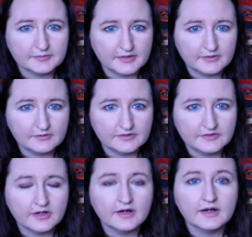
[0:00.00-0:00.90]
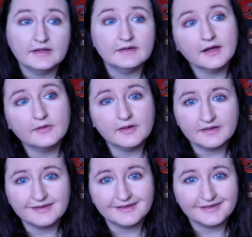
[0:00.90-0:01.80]
my old guitar, and now I
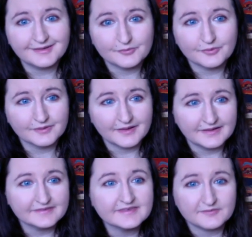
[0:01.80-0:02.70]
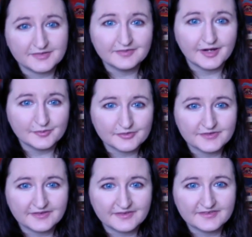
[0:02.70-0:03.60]
can get it more like
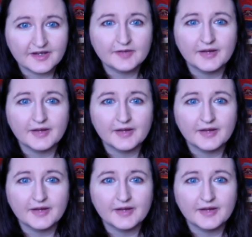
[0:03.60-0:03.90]
75% of the time.